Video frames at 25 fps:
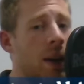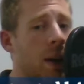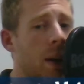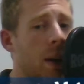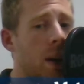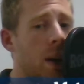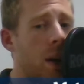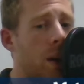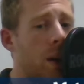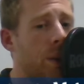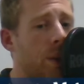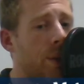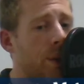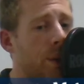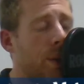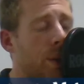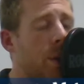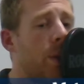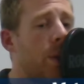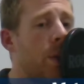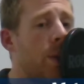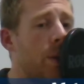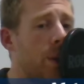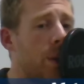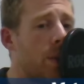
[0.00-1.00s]
Of
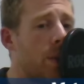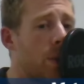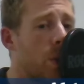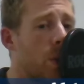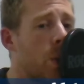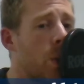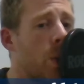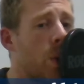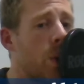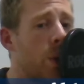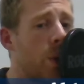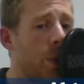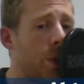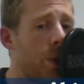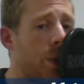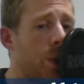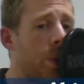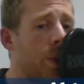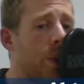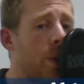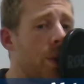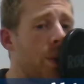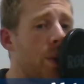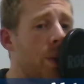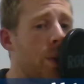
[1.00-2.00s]
course,
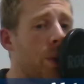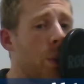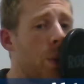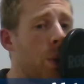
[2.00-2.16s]
just